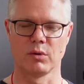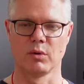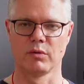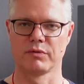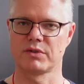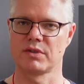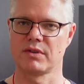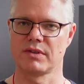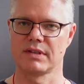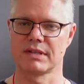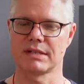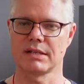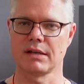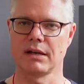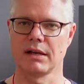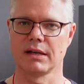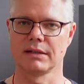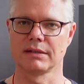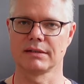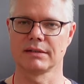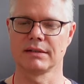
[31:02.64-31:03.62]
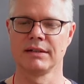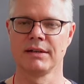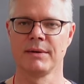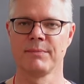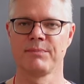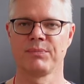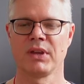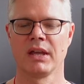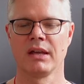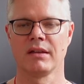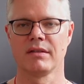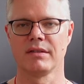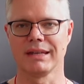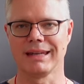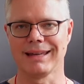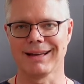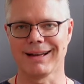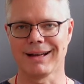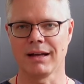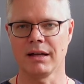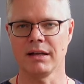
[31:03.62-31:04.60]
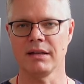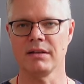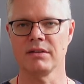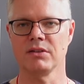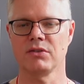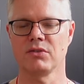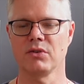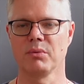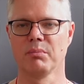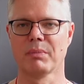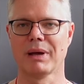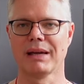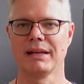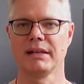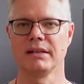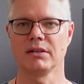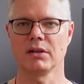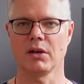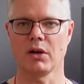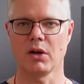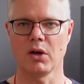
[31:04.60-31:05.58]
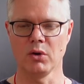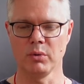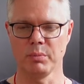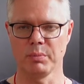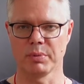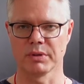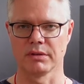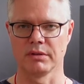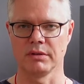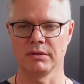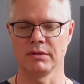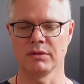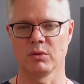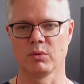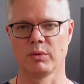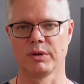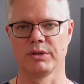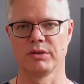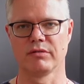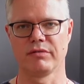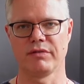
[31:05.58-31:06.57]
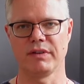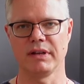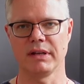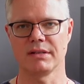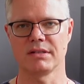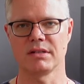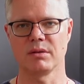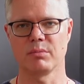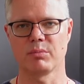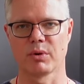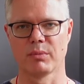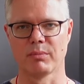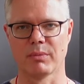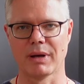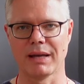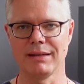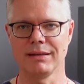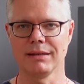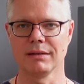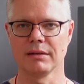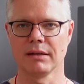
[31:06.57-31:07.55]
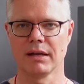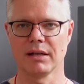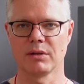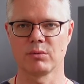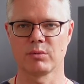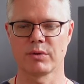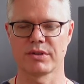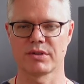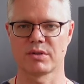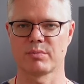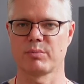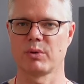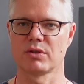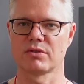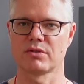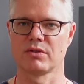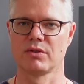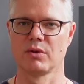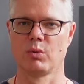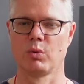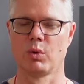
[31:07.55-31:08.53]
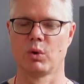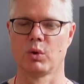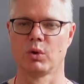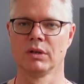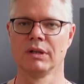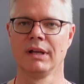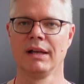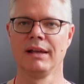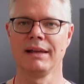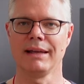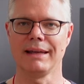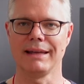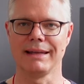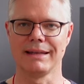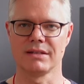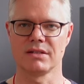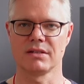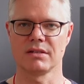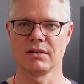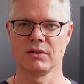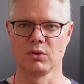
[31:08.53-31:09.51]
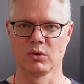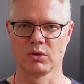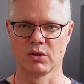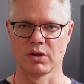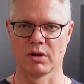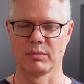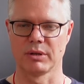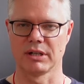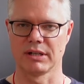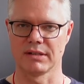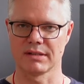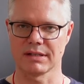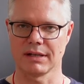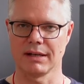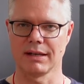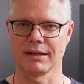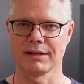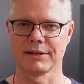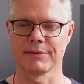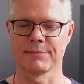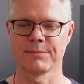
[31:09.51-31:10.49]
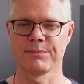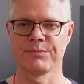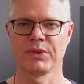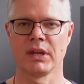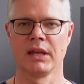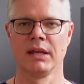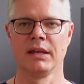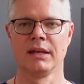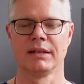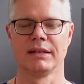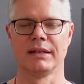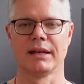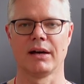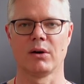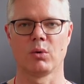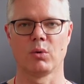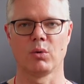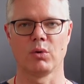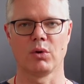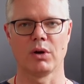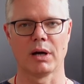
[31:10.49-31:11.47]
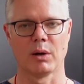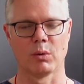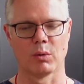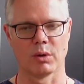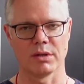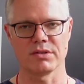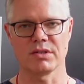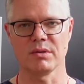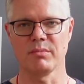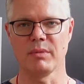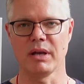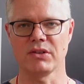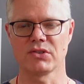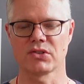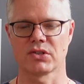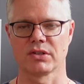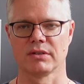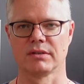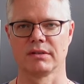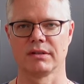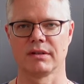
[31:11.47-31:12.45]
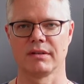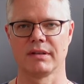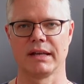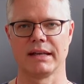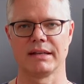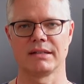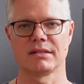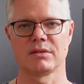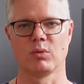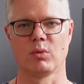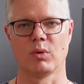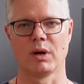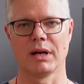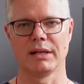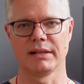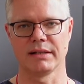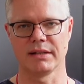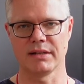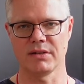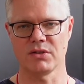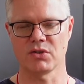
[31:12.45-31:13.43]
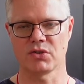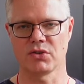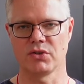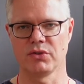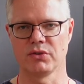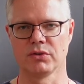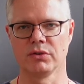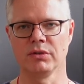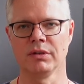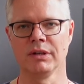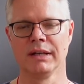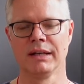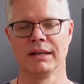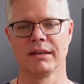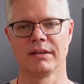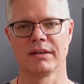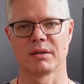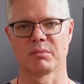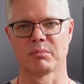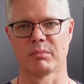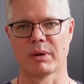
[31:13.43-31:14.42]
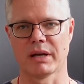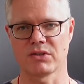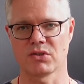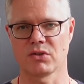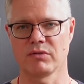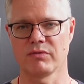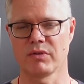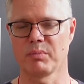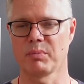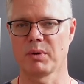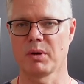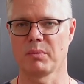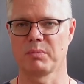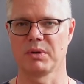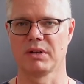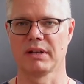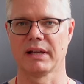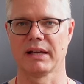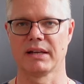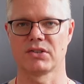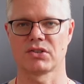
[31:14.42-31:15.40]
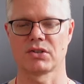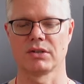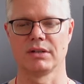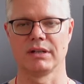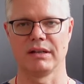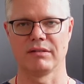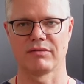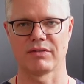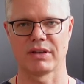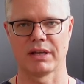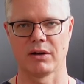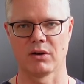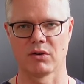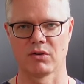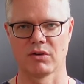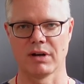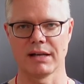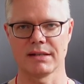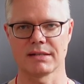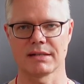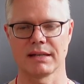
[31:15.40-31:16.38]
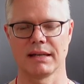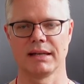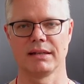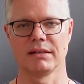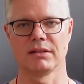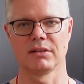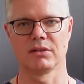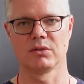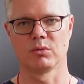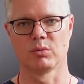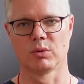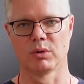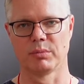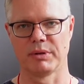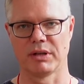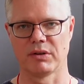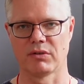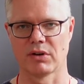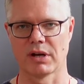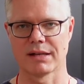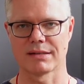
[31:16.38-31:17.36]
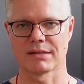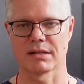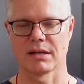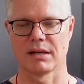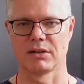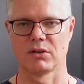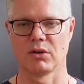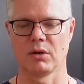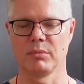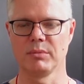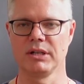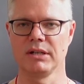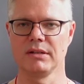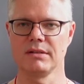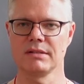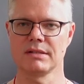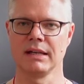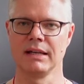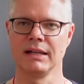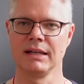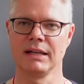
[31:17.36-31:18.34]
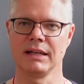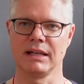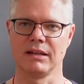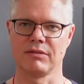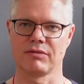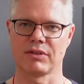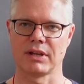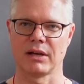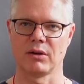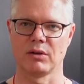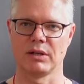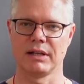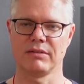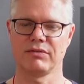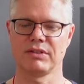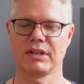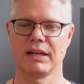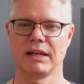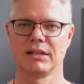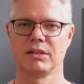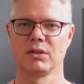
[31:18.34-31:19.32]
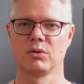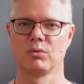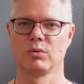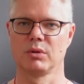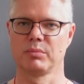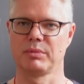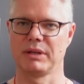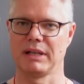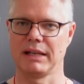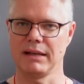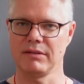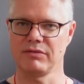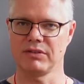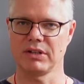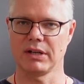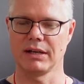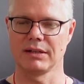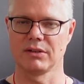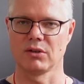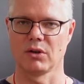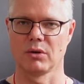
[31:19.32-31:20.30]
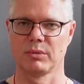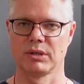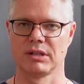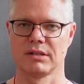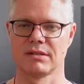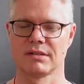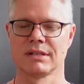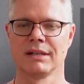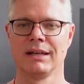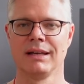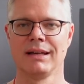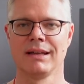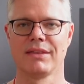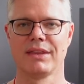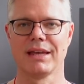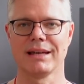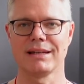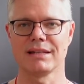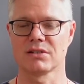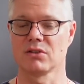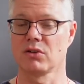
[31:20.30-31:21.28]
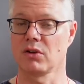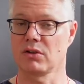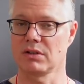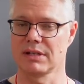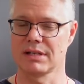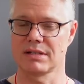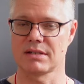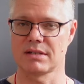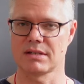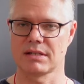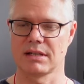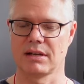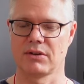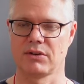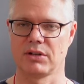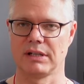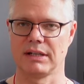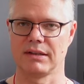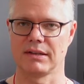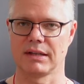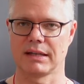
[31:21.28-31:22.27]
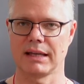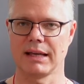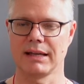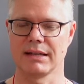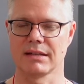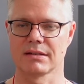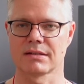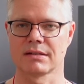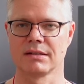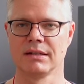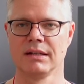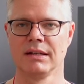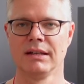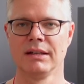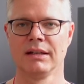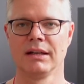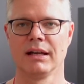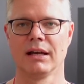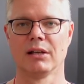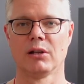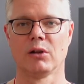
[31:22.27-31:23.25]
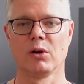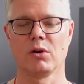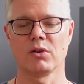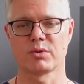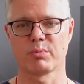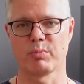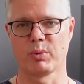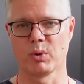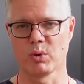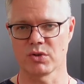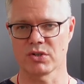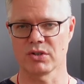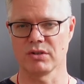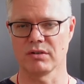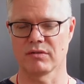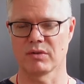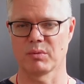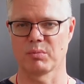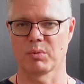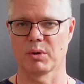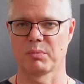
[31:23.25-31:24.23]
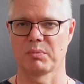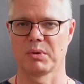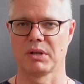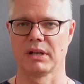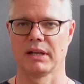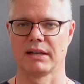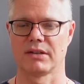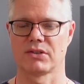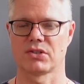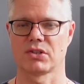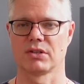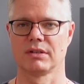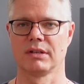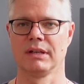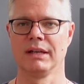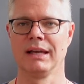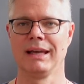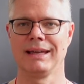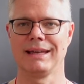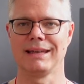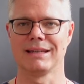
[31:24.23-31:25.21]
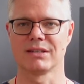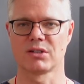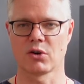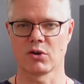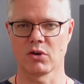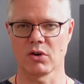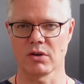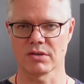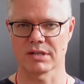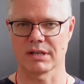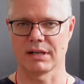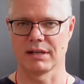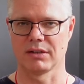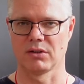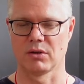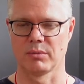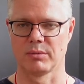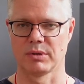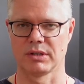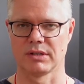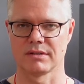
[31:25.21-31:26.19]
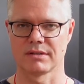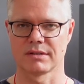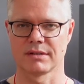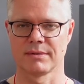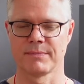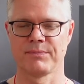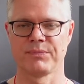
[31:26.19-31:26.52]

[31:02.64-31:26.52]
off to the side. The eye that remained open when your fingertip remained aligned with the spot on the wall is your dominant eye. Now, I want to mention that while it is true that much of the population, if they are right-handed, will be right eye dominant, if they are left-handed, will be left eye dominant, that is not necessarily the case. A large portion of the population is cross-eye dominant.